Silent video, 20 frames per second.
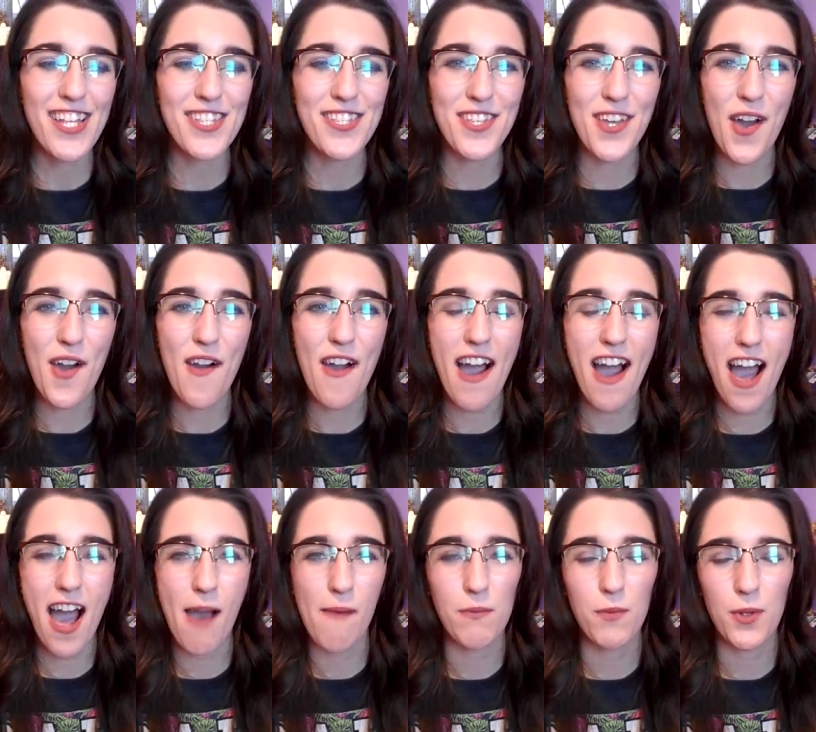so
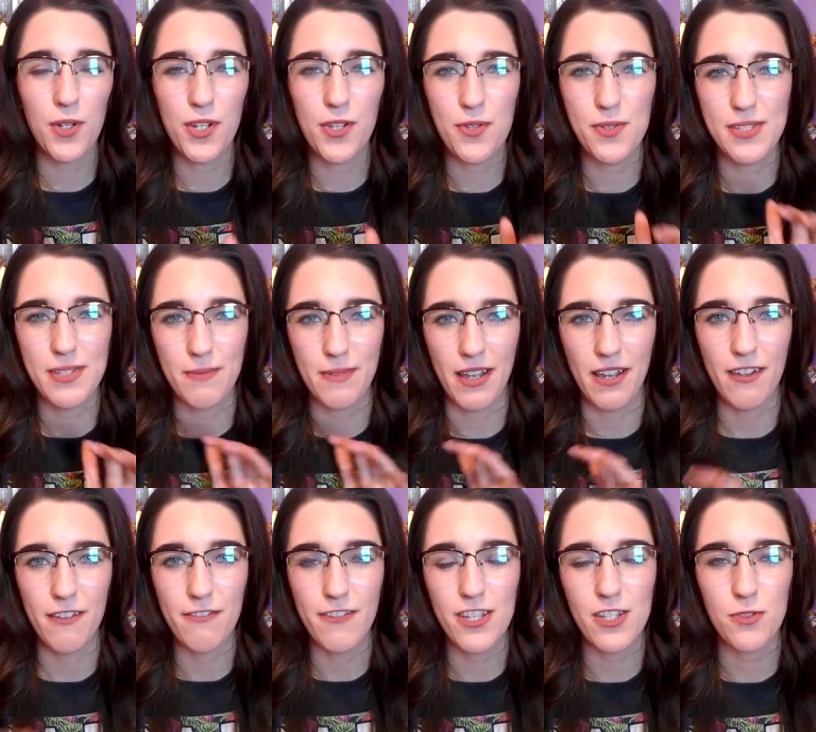um, you want to use some kind
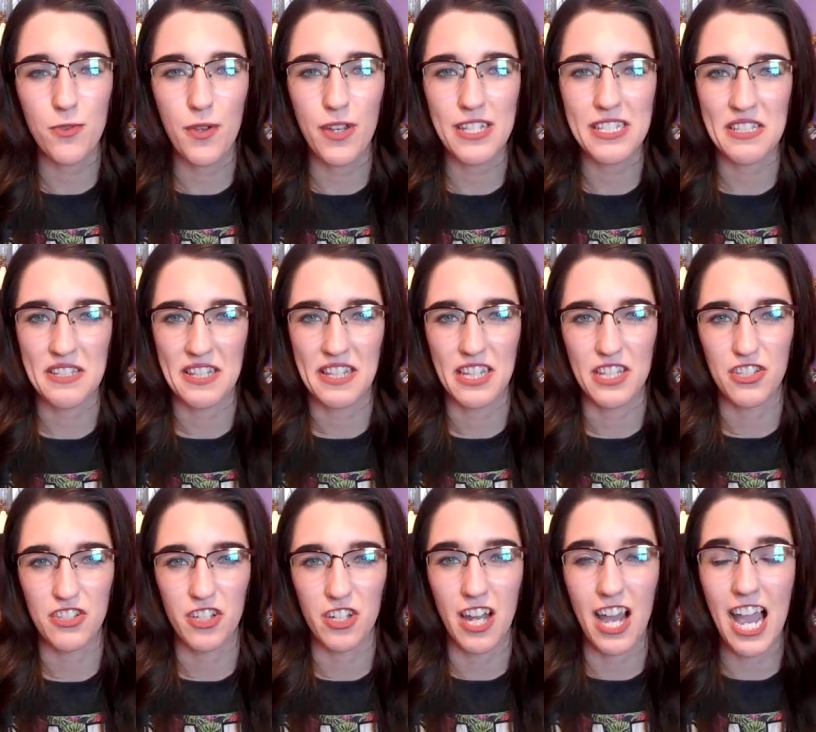of face oil, something that's
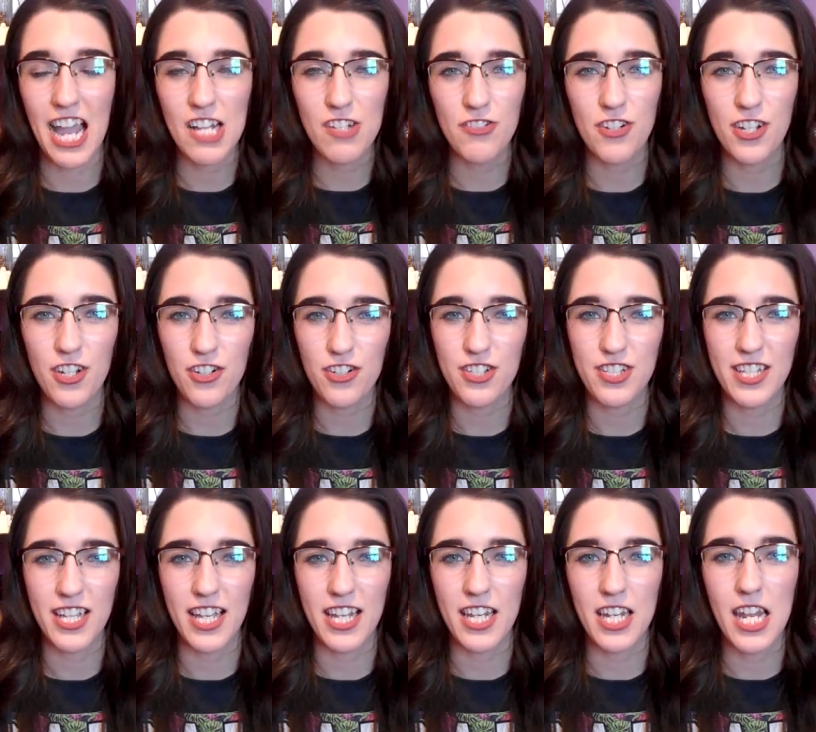going to hydrate your
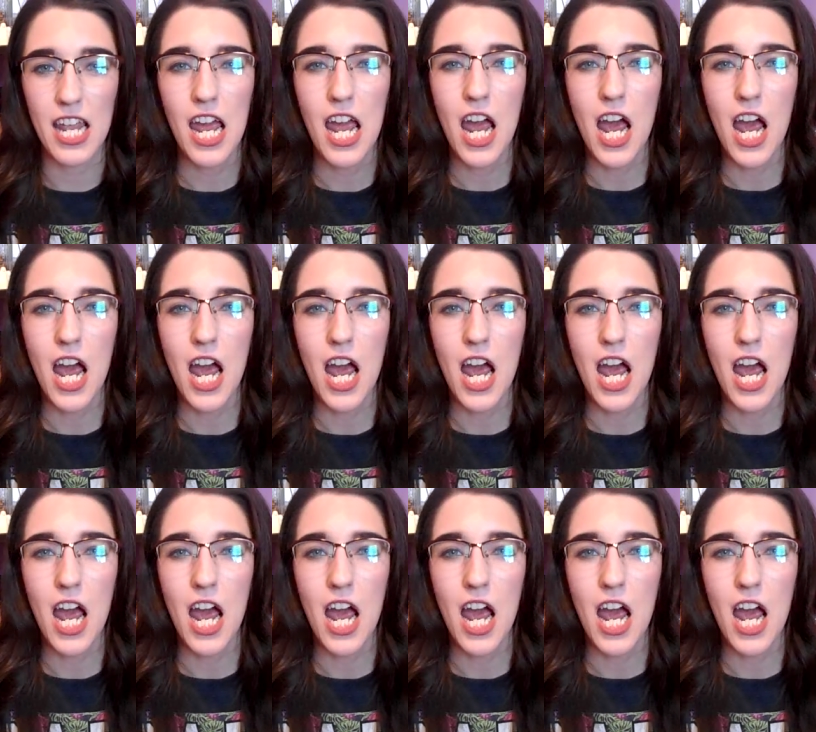skin.